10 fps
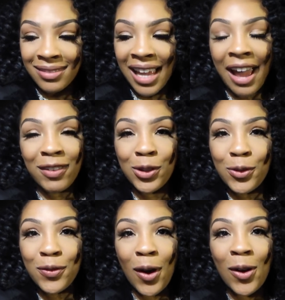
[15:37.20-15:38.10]
to have a new
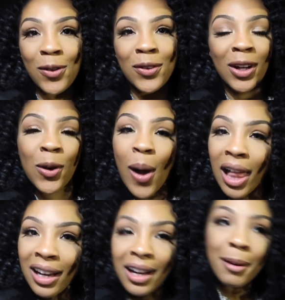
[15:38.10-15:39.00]
phone for the
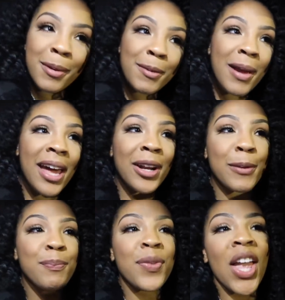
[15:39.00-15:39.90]
quality to be
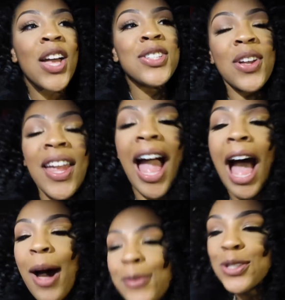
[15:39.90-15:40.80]
better. So yeah,
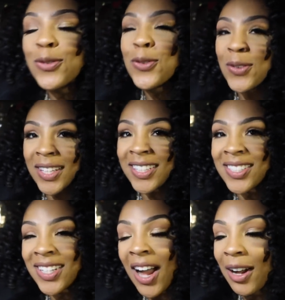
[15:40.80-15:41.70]
I was really
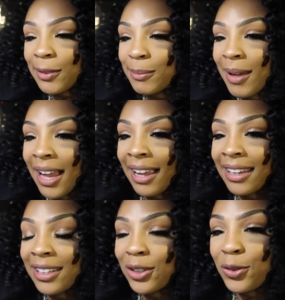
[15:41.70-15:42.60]
shocked by
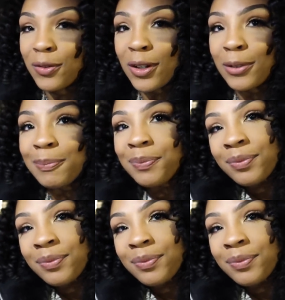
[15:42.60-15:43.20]
getting a new phone.